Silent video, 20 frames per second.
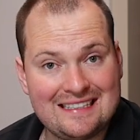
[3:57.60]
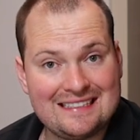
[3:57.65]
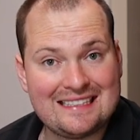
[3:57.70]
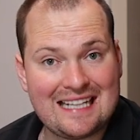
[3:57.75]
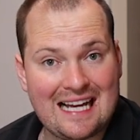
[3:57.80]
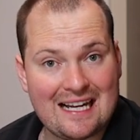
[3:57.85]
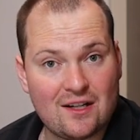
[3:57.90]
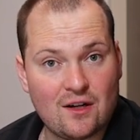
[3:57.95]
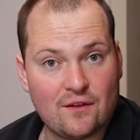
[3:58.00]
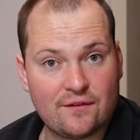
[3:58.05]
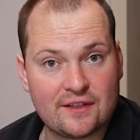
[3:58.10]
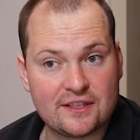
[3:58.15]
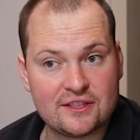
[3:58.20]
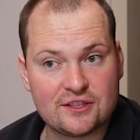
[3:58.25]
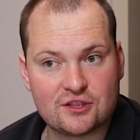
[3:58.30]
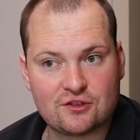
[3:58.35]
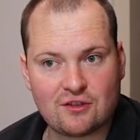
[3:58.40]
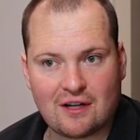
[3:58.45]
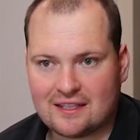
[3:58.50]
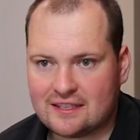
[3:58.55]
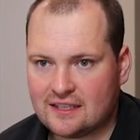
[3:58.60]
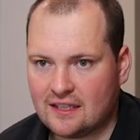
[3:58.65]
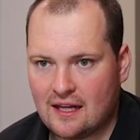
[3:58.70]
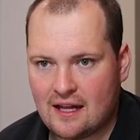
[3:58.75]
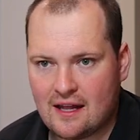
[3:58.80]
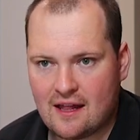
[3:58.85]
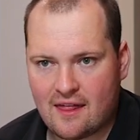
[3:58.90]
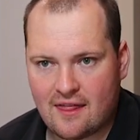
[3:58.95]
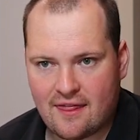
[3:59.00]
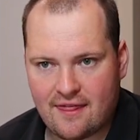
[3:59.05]
take off construction,
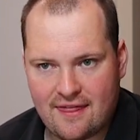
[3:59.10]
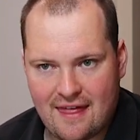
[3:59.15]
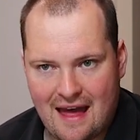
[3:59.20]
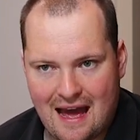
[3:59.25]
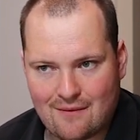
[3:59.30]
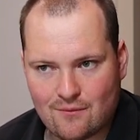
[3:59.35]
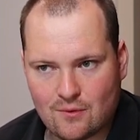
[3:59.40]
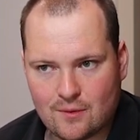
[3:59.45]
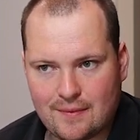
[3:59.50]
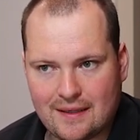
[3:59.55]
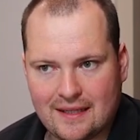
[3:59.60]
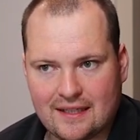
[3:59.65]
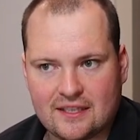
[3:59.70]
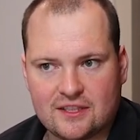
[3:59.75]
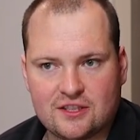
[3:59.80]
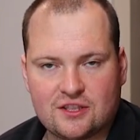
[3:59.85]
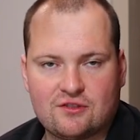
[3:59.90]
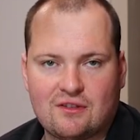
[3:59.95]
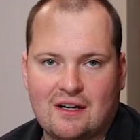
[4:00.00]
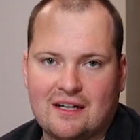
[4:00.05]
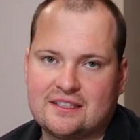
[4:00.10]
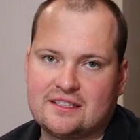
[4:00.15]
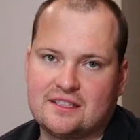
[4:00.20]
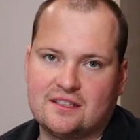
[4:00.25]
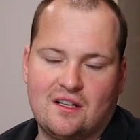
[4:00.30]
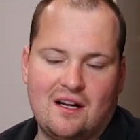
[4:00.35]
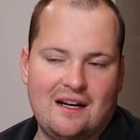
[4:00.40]
that would be a construction